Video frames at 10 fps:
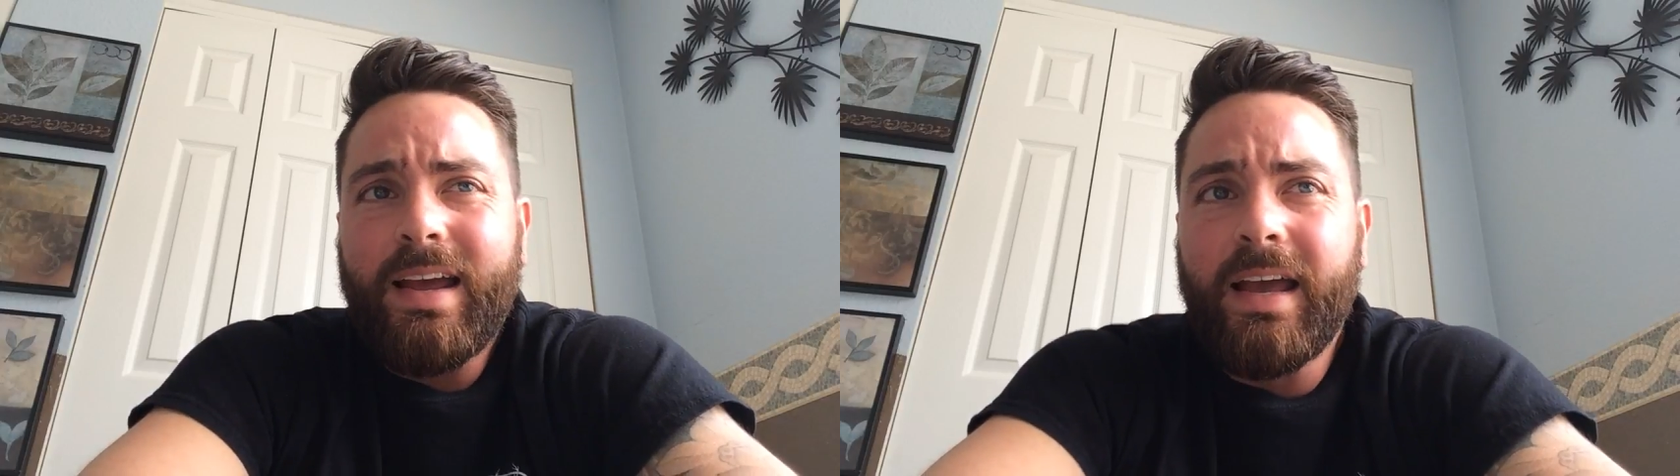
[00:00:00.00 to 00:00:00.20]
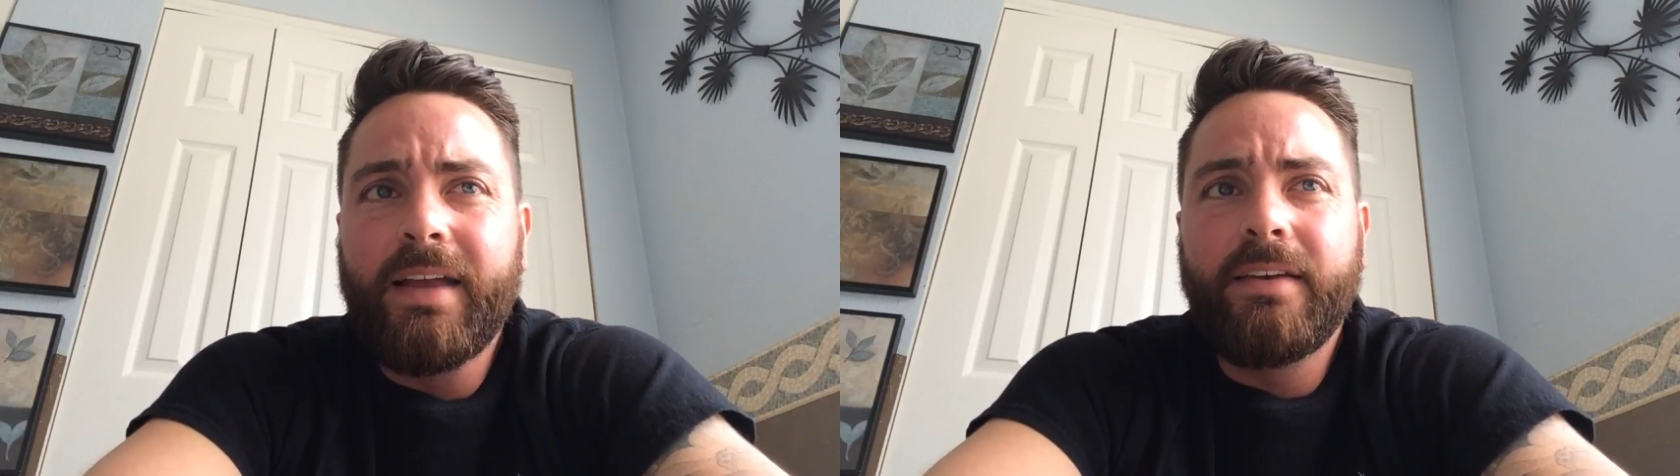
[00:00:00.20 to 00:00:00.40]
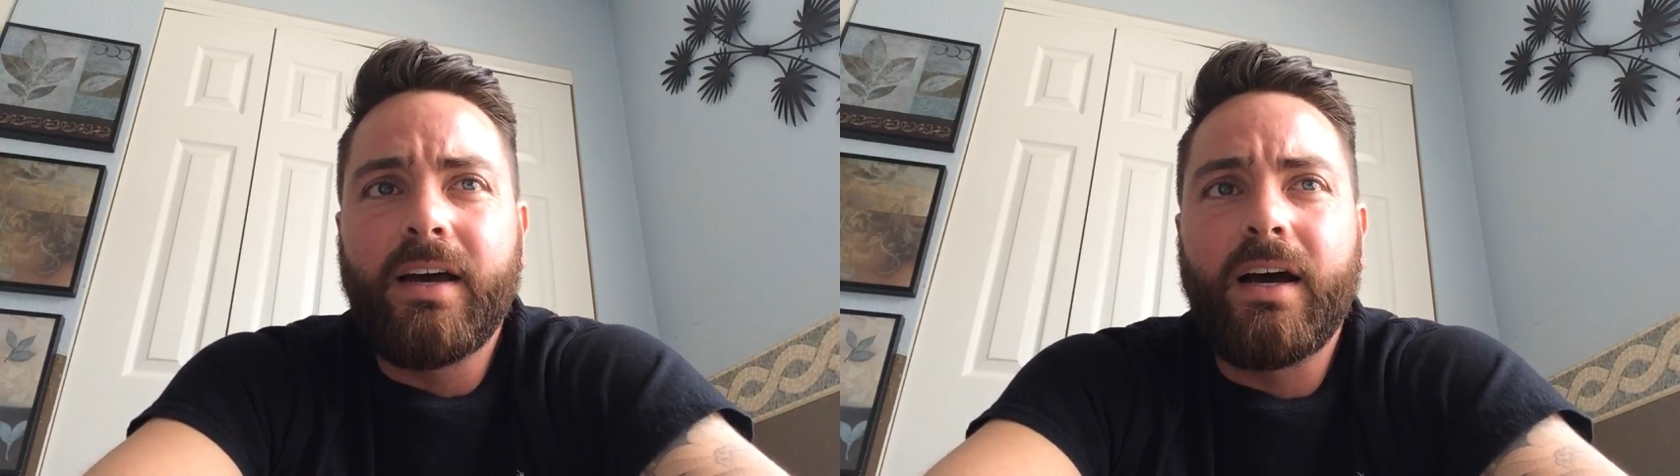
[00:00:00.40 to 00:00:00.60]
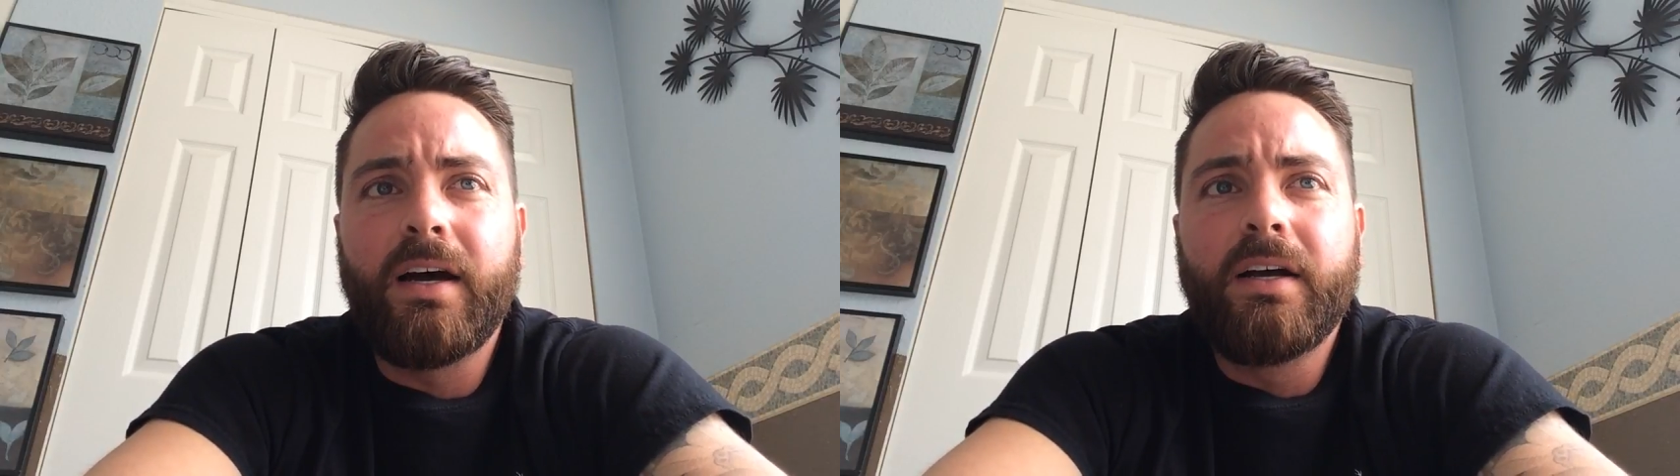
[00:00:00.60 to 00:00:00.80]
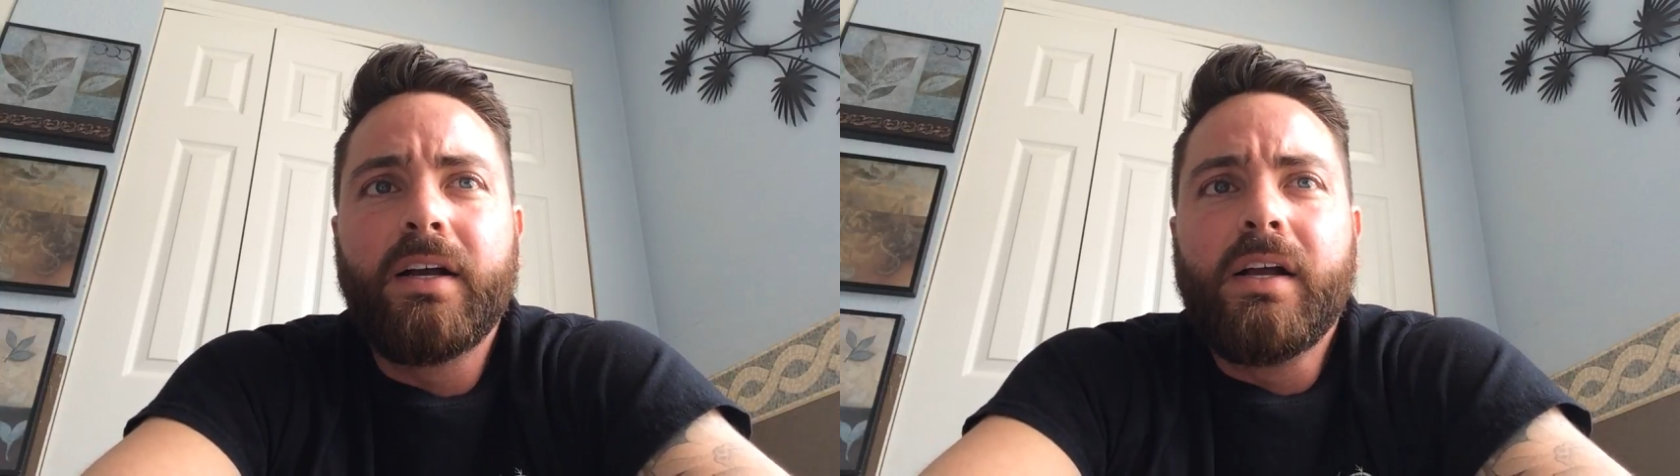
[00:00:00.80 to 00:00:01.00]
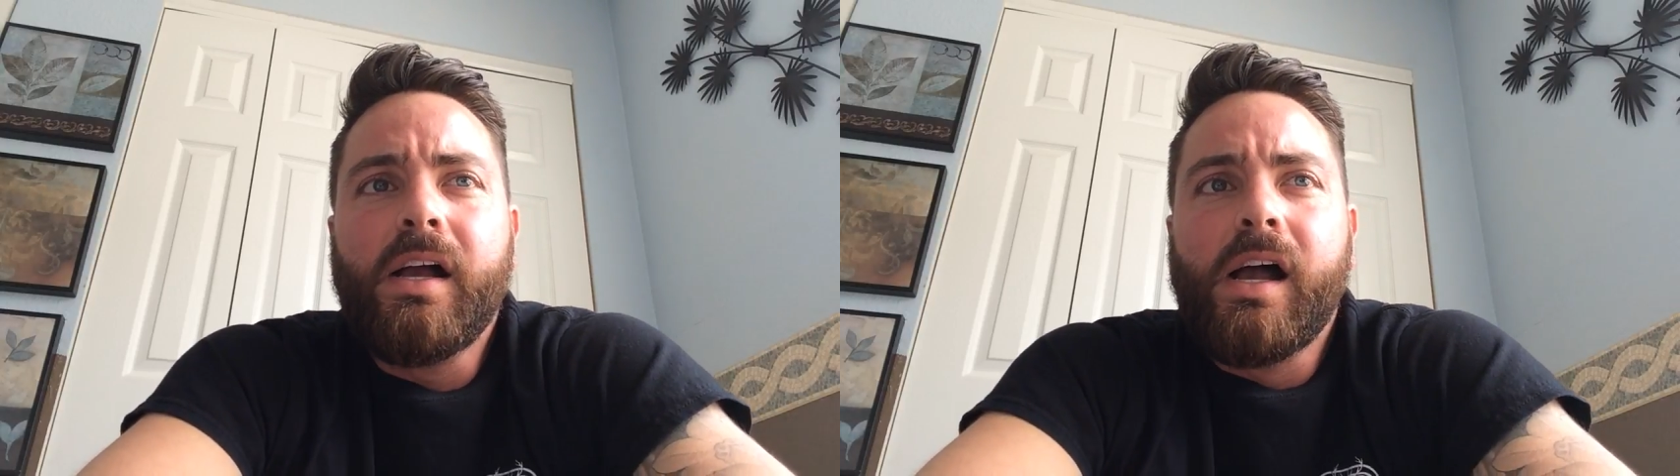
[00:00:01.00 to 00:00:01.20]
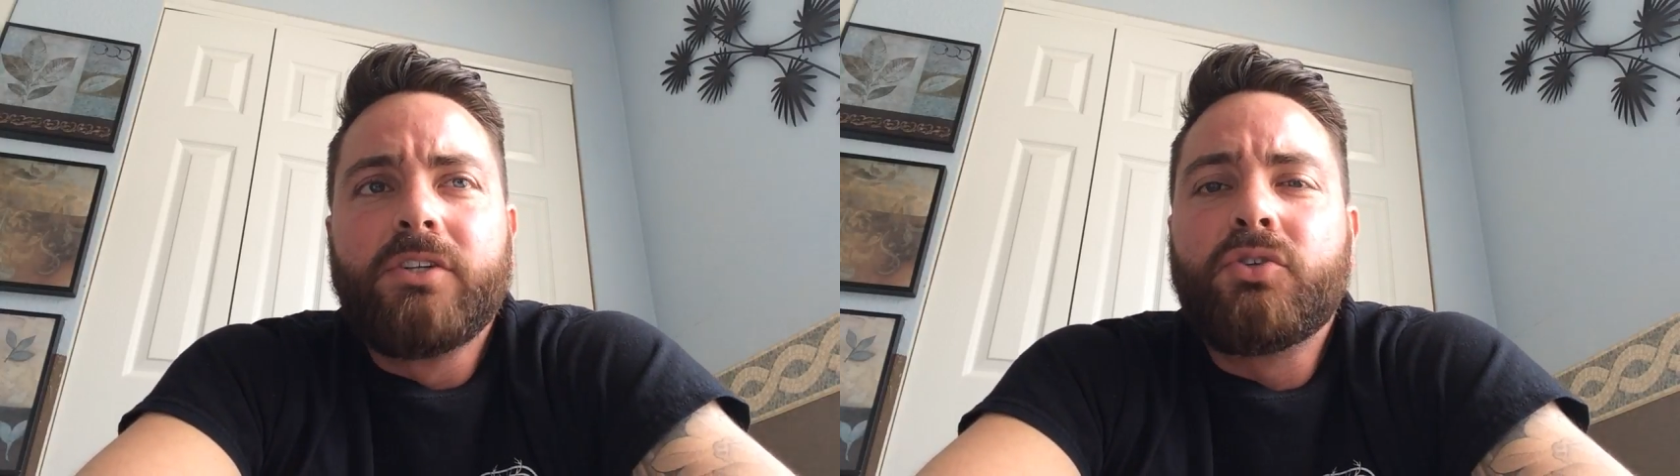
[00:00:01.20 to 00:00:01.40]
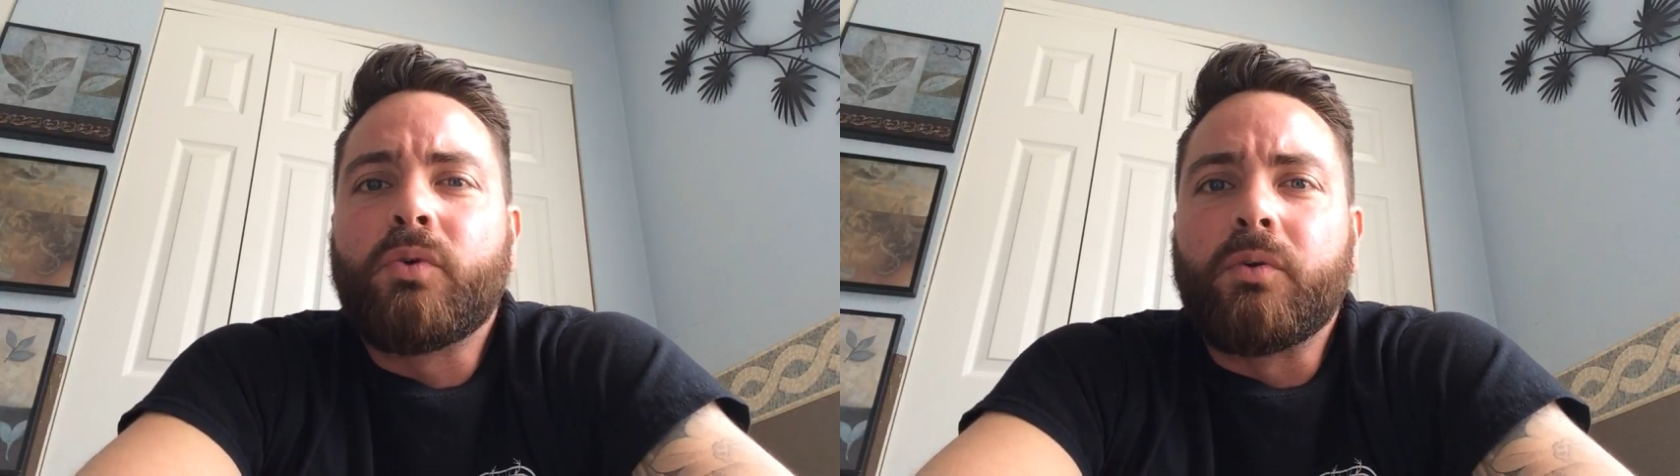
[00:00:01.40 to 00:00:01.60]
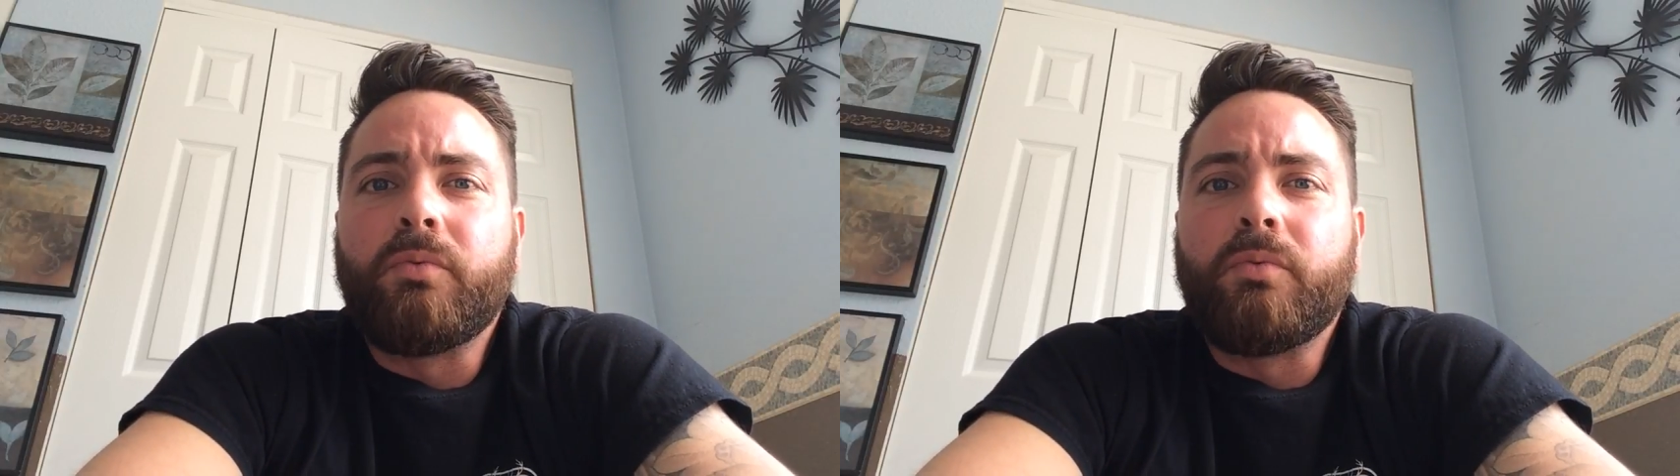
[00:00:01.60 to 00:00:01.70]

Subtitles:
And just want